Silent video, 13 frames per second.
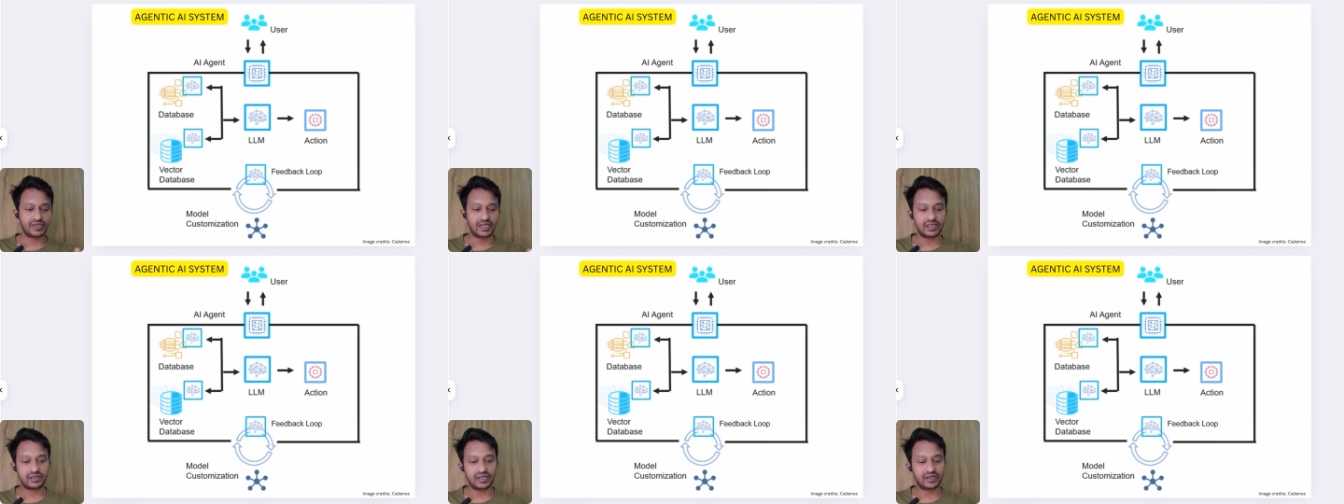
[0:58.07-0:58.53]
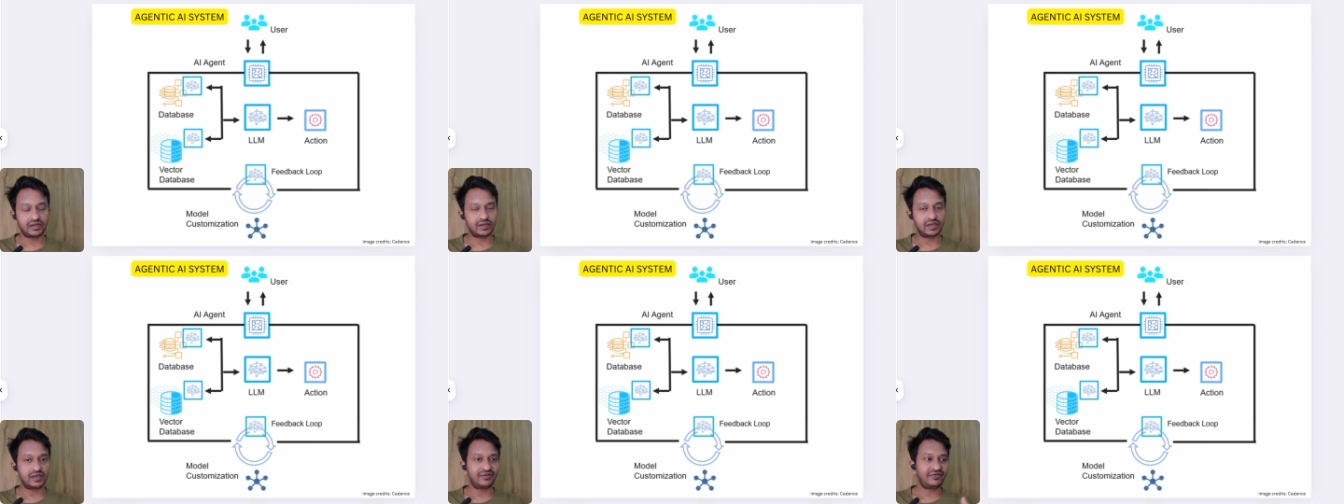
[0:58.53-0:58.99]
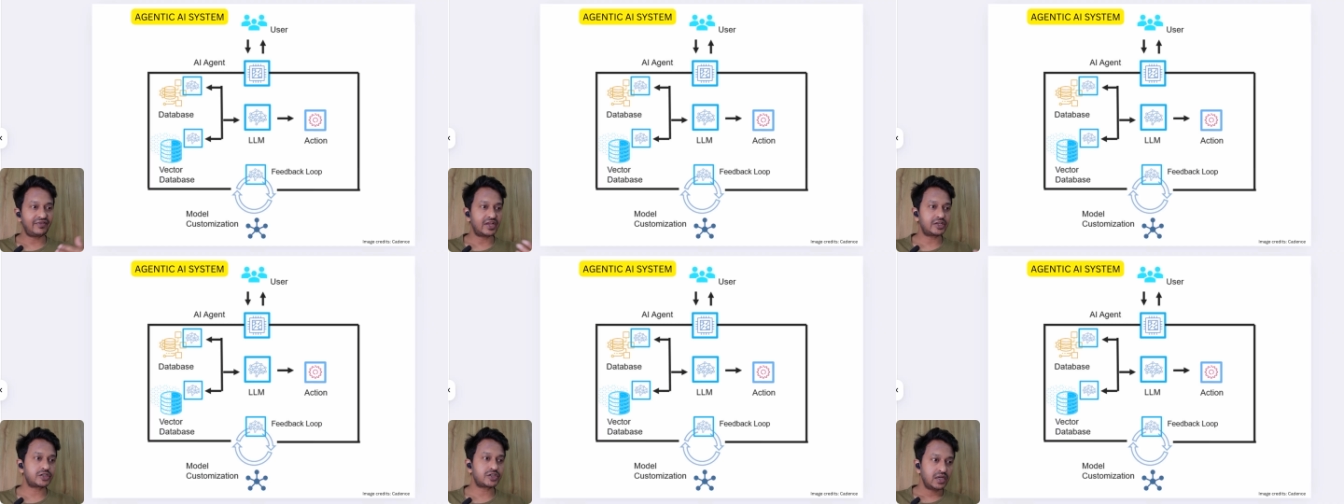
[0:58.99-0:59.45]
it it it will
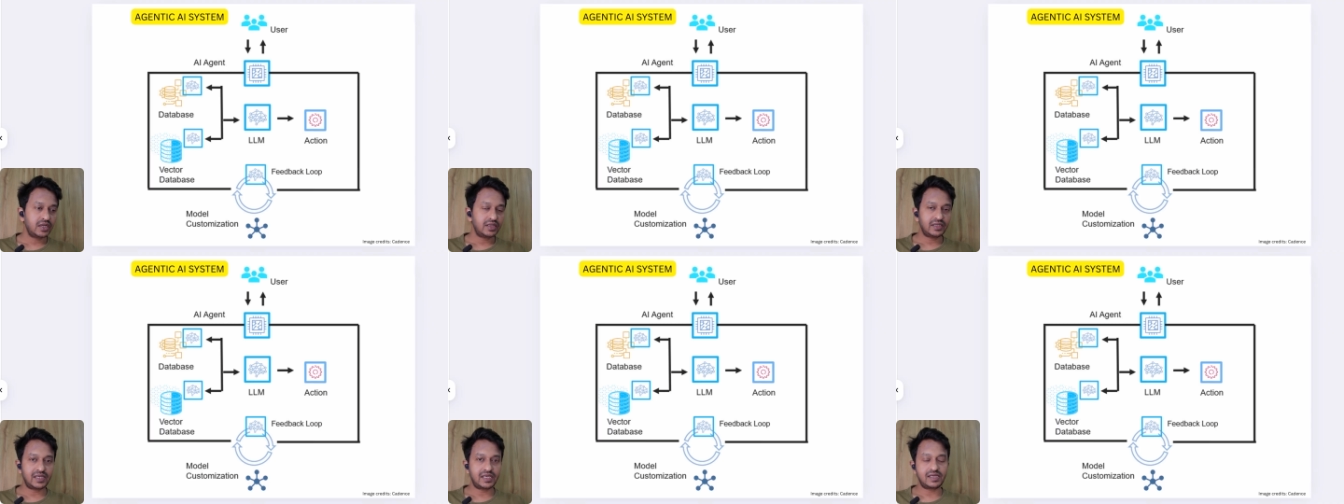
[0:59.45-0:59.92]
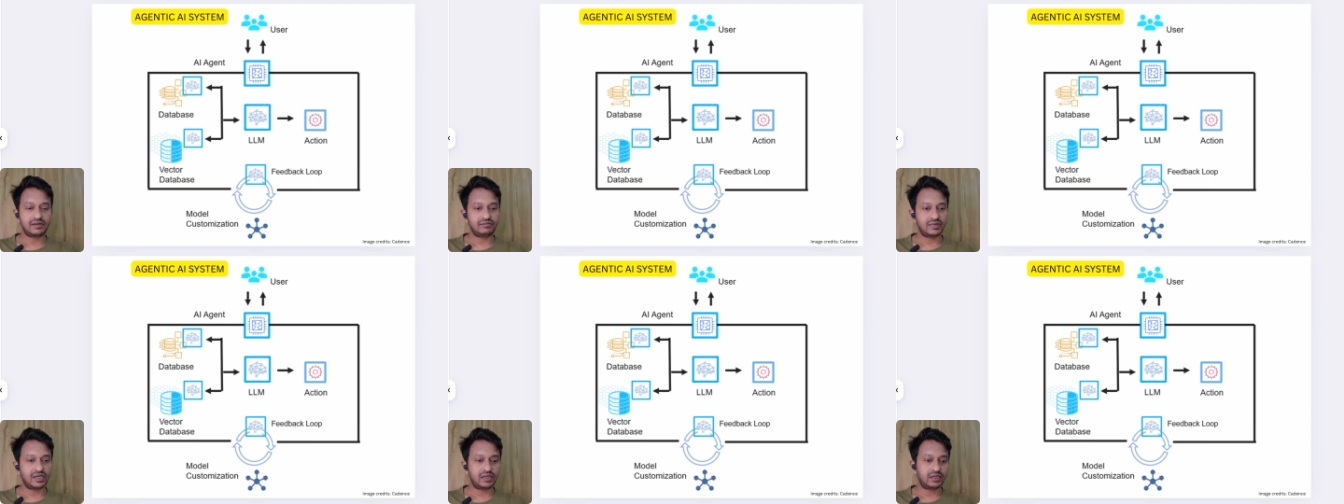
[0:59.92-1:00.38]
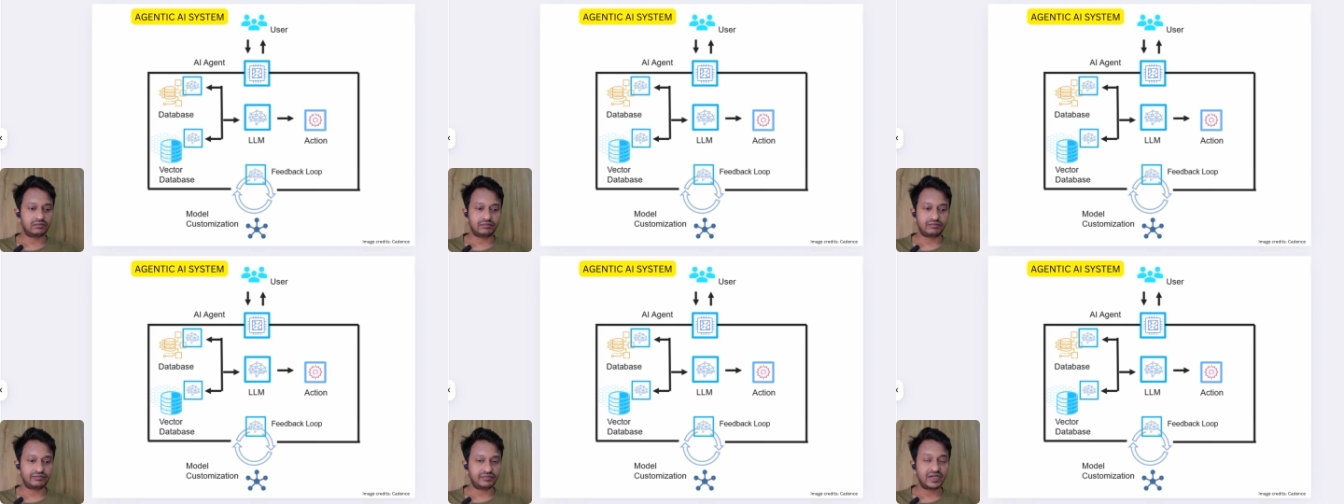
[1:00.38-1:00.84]
fetch the
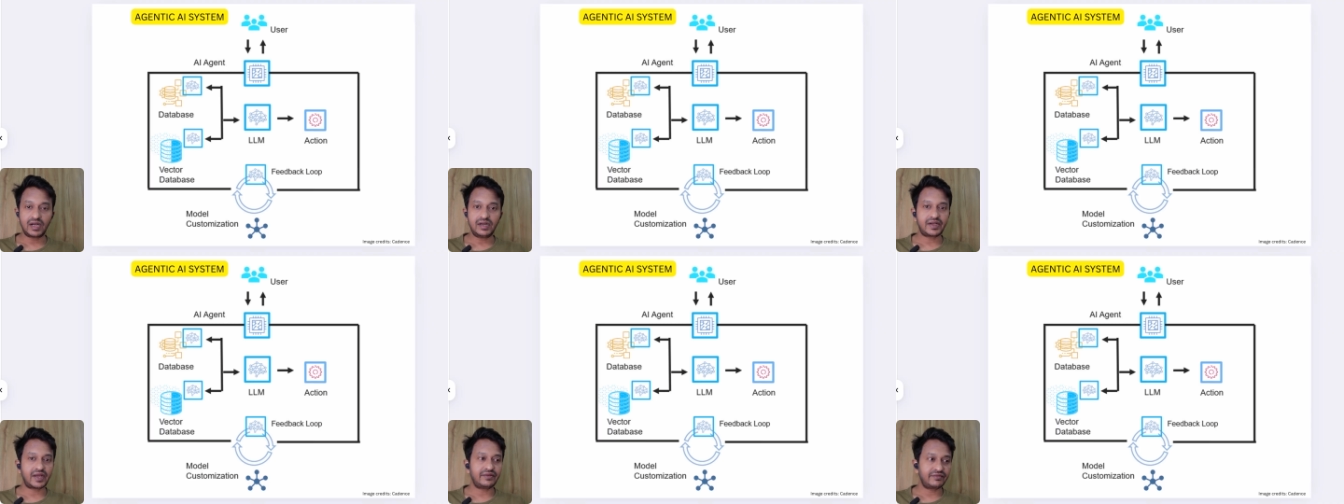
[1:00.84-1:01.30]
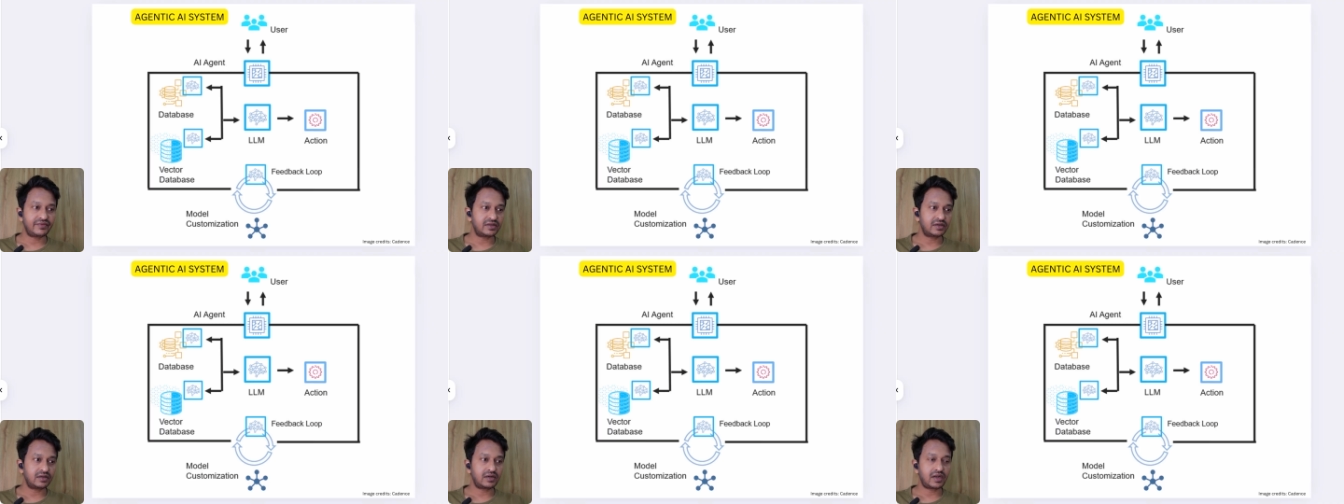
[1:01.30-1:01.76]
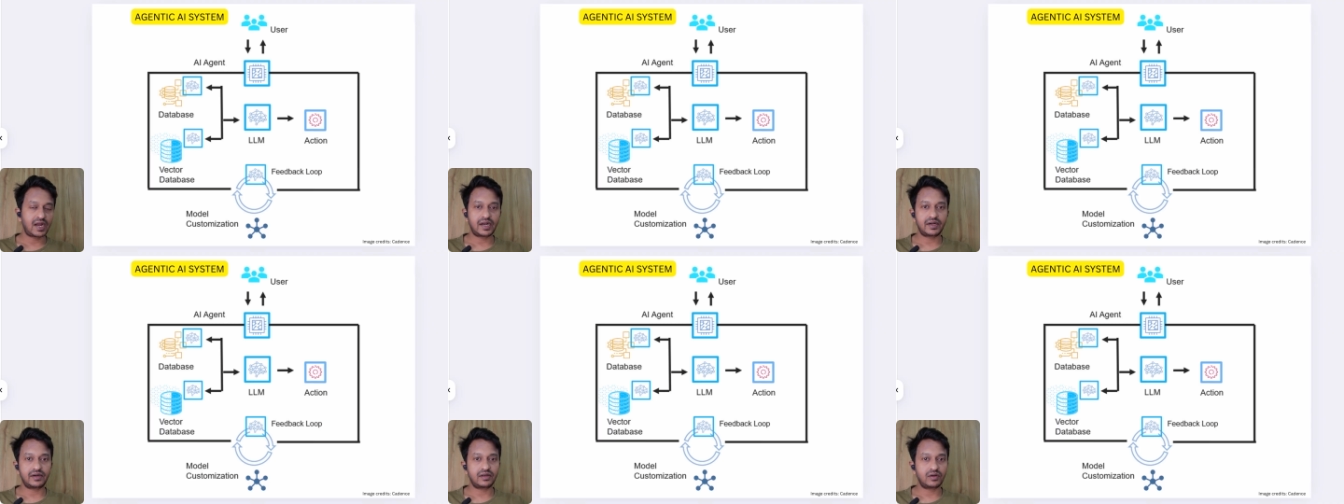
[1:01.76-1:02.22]
um, real time weather
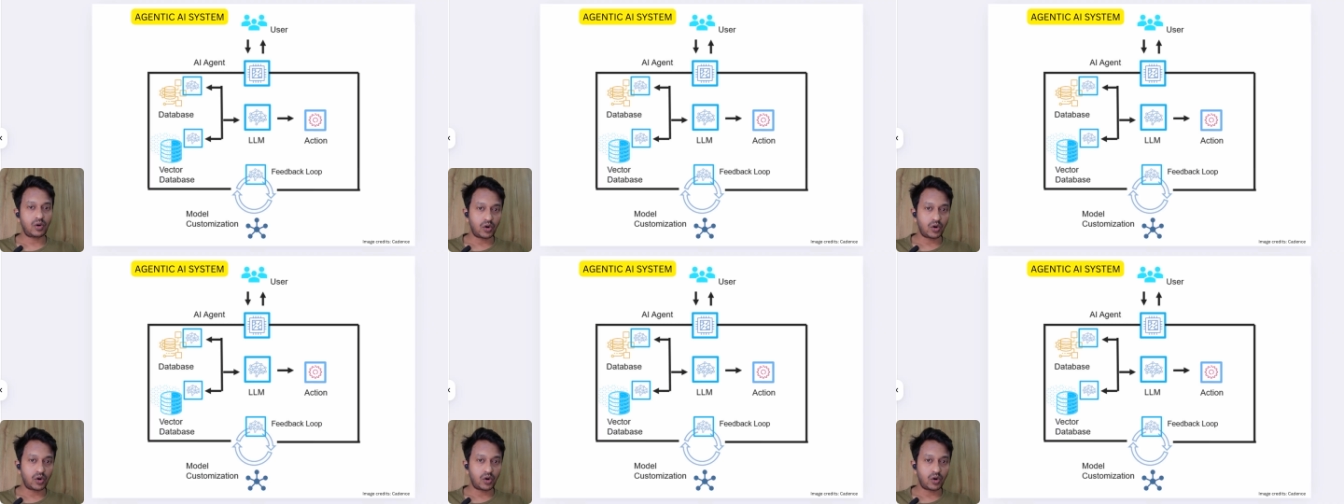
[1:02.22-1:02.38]
and uh,